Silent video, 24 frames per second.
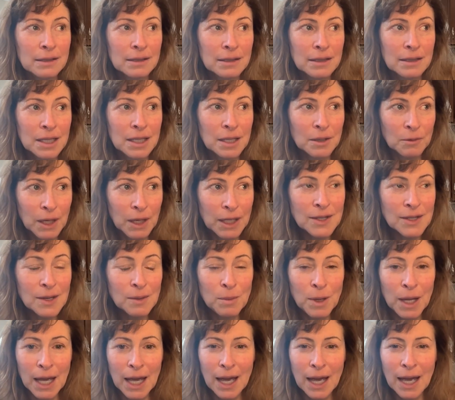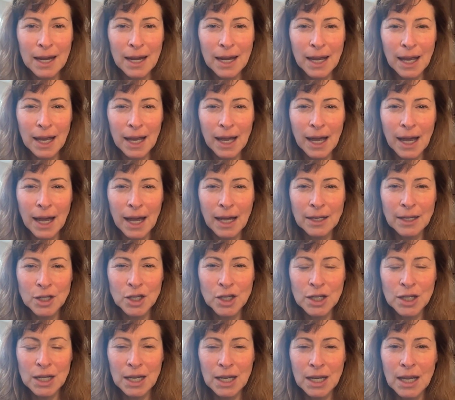she went to bed, and
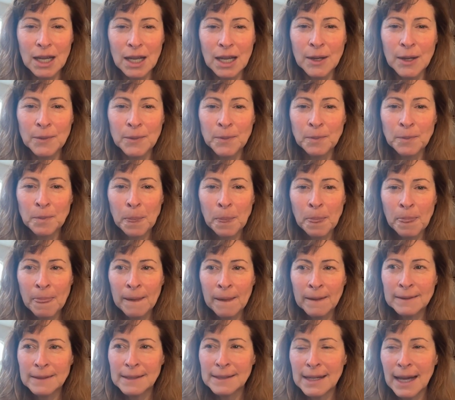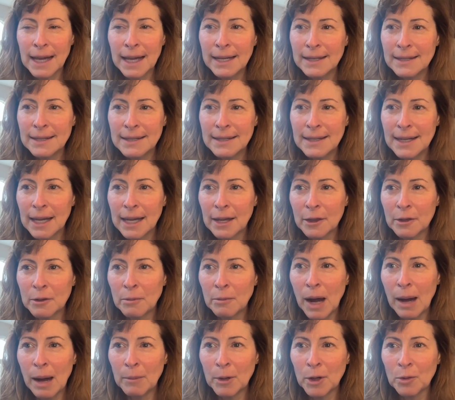she decided to take a
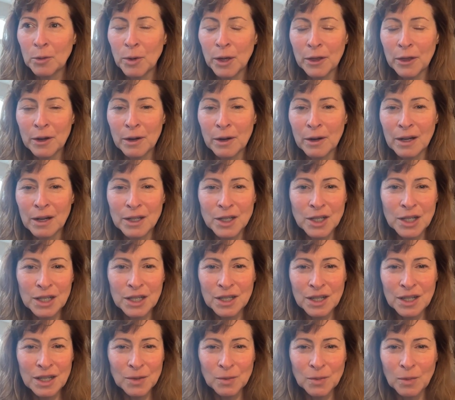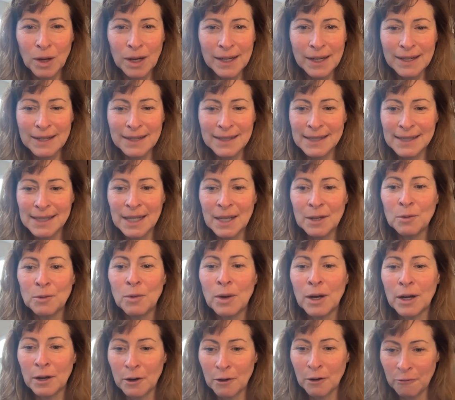thermometer with her because she just wanted to see
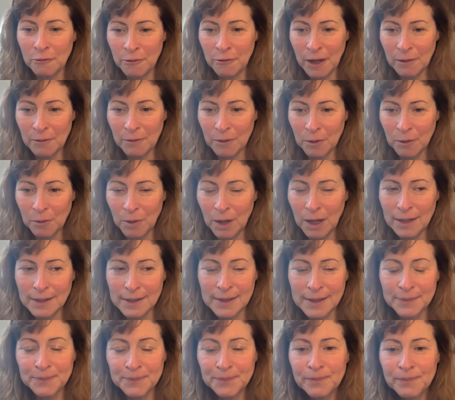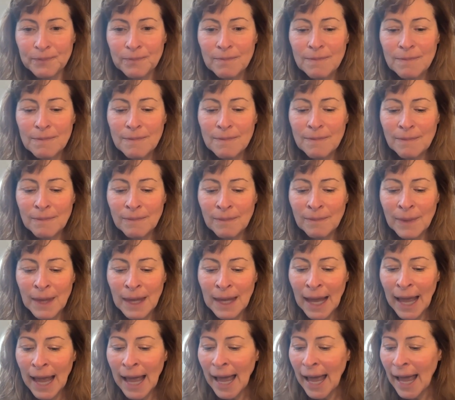what her fever was.
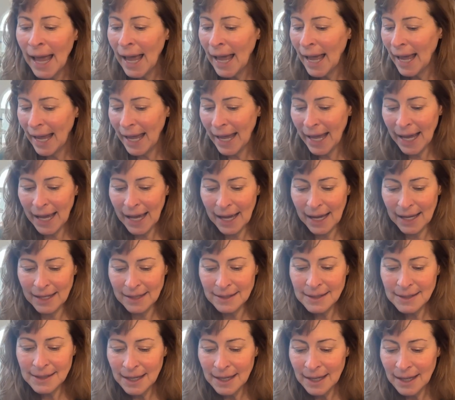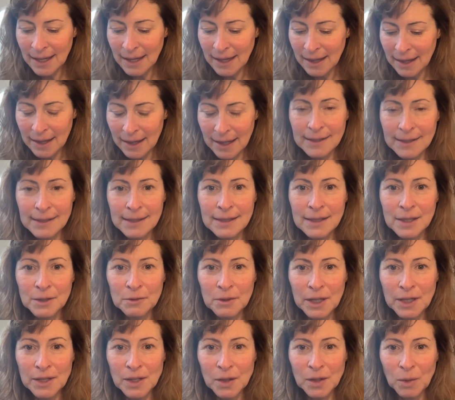And this is the
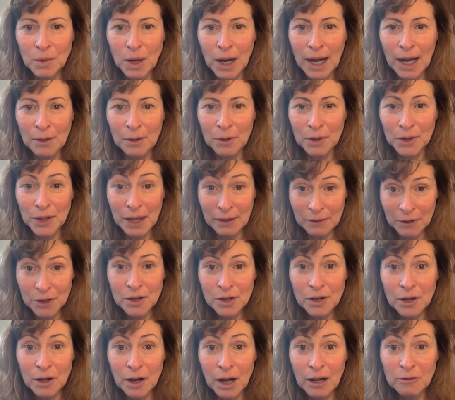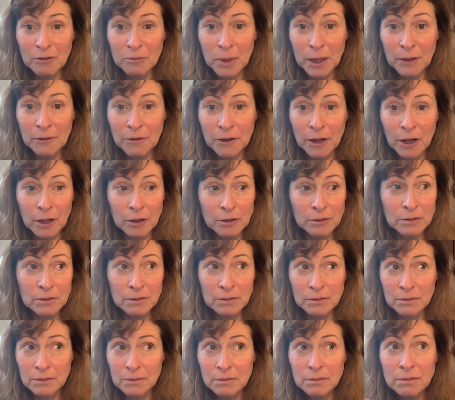reason why I will never turn off my phone,
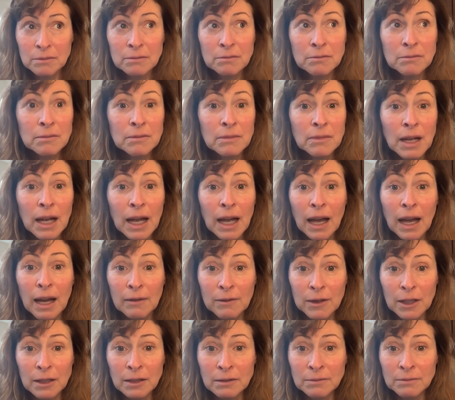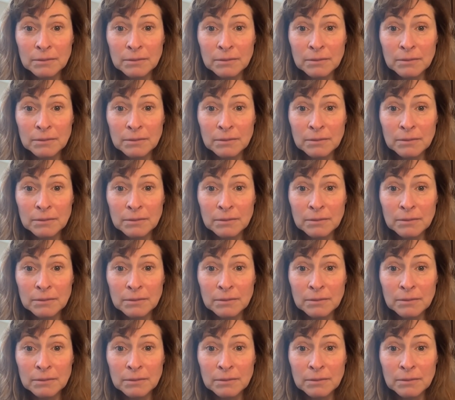ever.